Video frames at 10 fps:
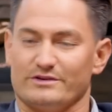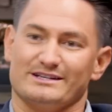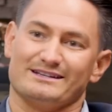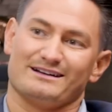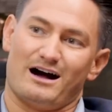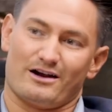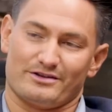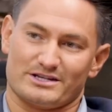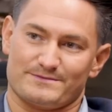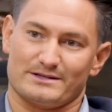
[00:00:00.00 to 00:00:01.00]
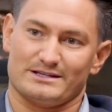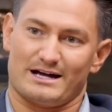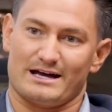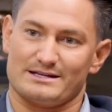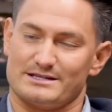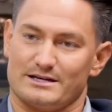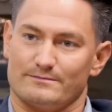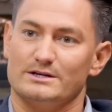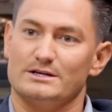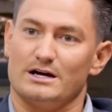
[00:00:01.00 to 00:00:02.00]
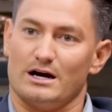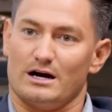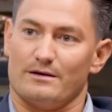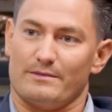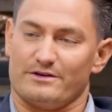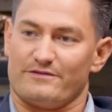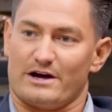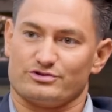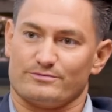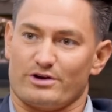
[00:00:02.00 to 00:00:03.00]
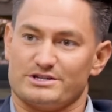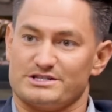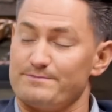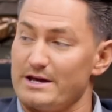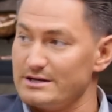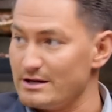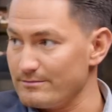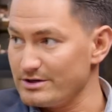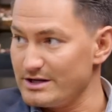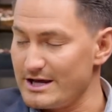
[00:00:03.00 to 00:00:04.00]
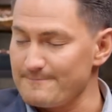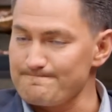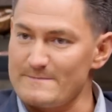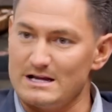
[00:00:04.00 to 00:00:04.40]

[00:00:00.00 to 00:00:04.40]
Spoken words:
We did get a hotter than expected ISM manufacturing prices paid number today.